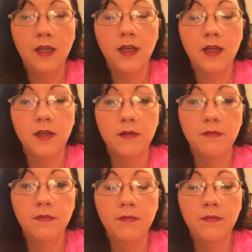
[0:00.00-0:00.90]

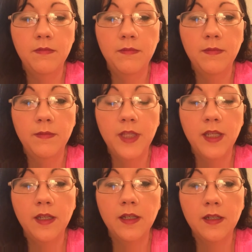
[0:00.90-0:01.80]
um,
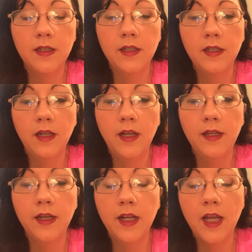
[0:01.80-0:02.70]
think I
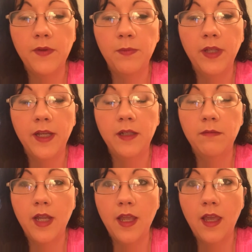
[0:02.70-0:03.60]
kind of have a plan in
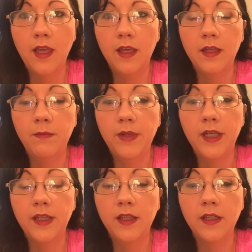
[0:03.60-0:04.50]
my head, but
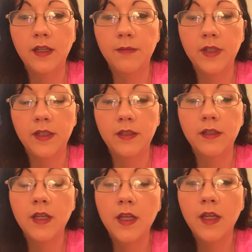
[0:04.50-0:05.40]
I think I'm going
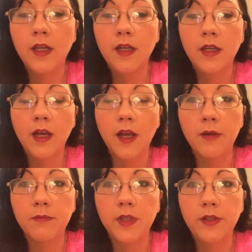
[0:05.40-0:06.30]
to
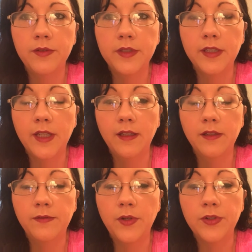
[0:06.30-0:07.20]
um, use the daily
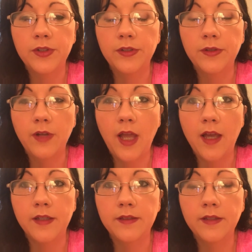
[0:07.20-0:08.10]
devotional
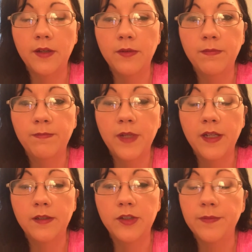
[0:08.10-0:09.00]
as a
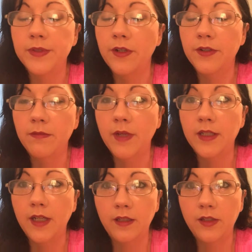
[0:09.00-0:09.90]
kind of jumpstart to my
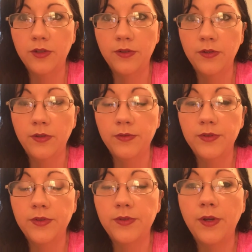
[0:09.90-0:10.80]
daily journal.
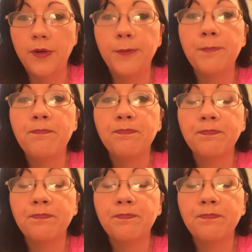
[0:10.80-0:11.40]
So